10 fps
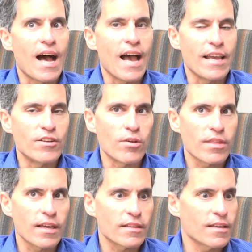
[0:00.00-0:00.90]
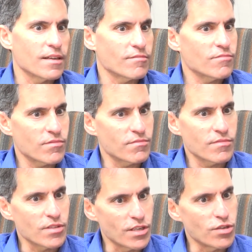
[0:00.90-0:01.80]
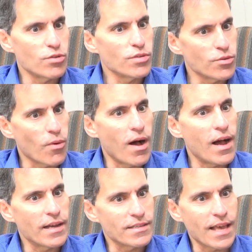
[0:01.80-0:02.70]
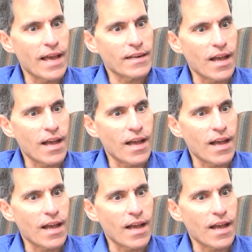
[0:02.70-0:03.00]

I don't think that the new UI is that